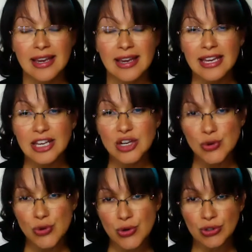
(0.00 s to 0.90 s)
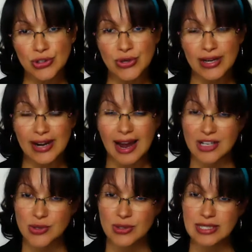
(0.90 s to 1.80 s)
In Google you can
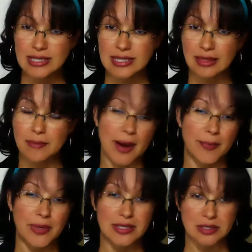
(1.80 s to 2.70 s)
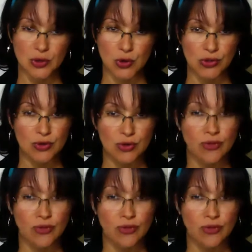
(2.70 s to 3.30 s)
actually set them up in circles.